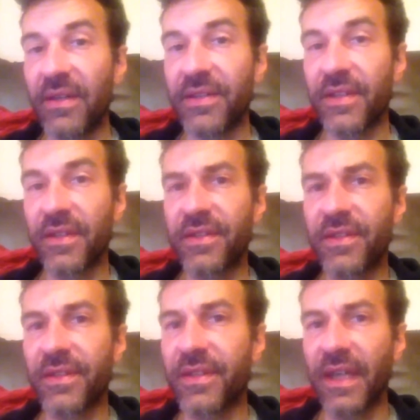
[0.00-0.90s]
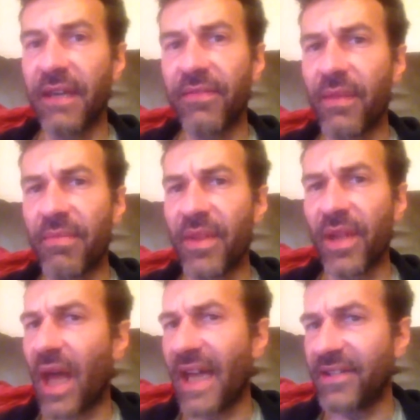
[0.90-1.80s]
to, to, to give them the
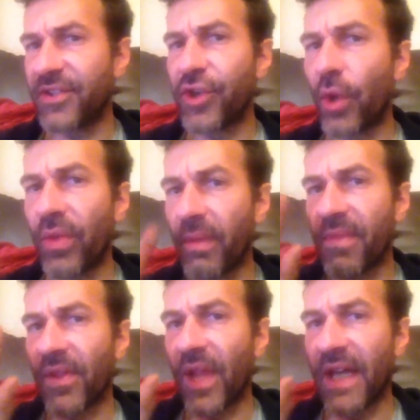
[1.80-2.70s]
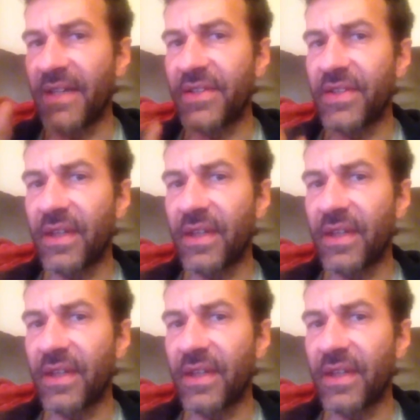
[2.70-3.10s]
light, show them the light,